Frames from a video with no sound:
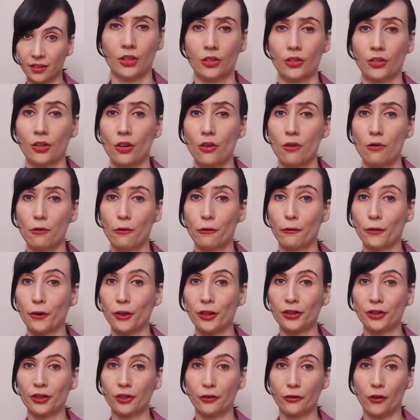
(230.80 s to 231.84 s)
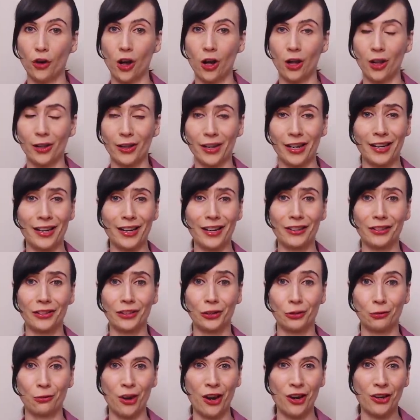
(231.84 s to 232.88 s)
So first of all, and I
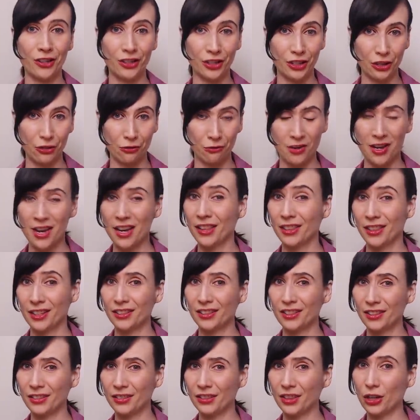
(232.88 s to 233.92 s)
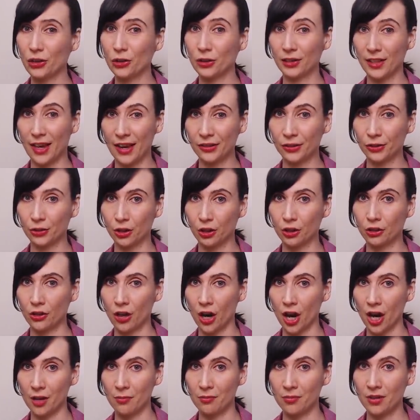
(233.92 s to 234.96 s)
swear to you, this is their lesser
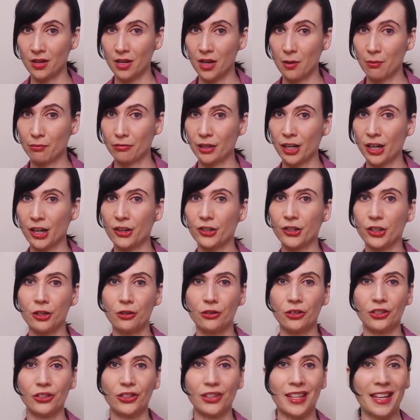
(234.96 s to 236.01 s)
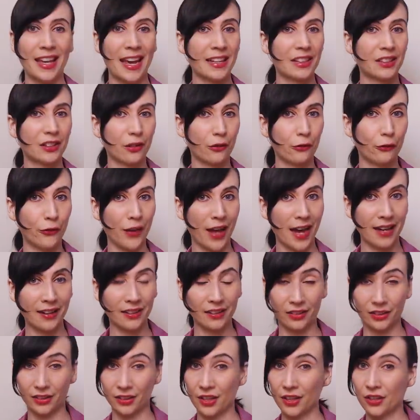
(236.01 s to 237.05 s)
crime, PragerU just gets the
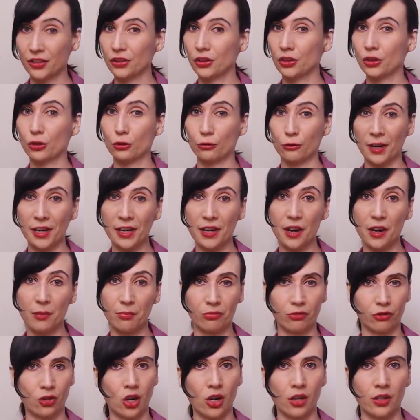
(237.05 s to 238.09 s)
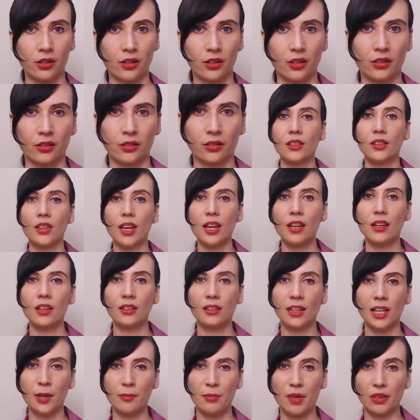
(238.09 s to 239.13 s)
facts straight up wrong. They
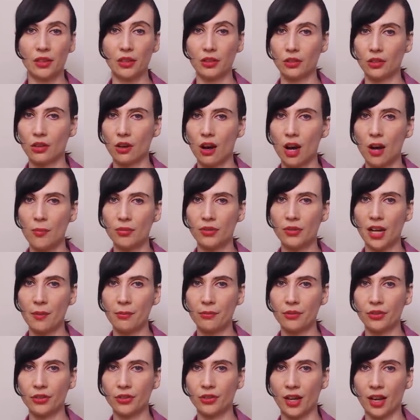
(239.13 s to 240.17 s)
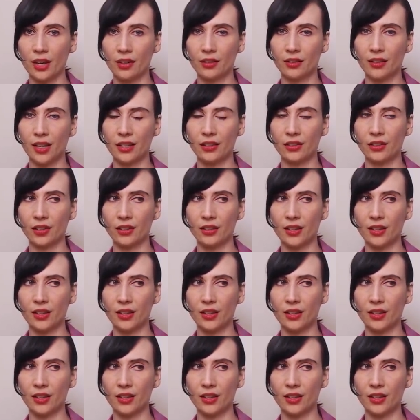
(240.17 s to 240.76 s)
claim that the top 10%, that's the